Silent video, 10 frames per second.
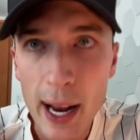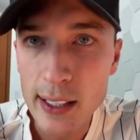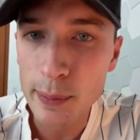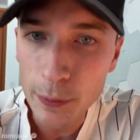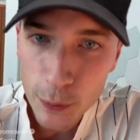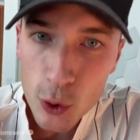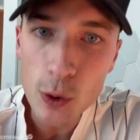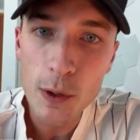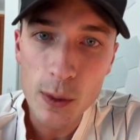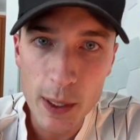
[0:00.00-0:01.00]
And I asked him a
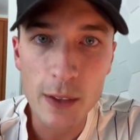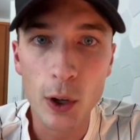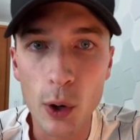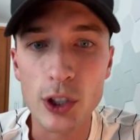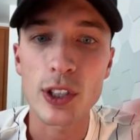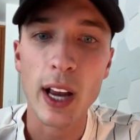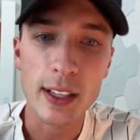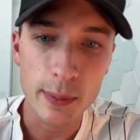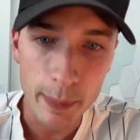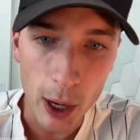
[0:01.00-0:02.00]
few specific questions.
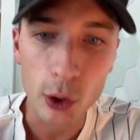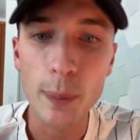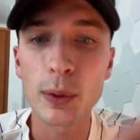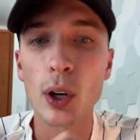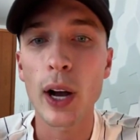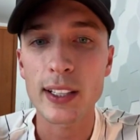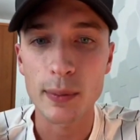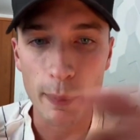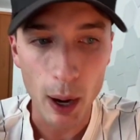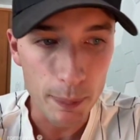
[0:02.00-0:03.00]
I asked him about crypto. I
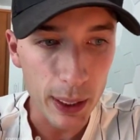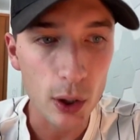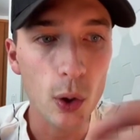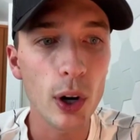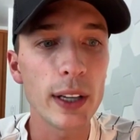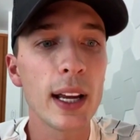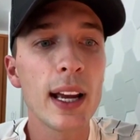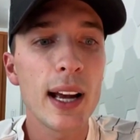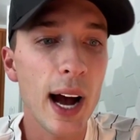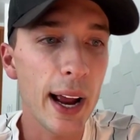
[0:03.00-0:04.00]
asked him about Bitcoin.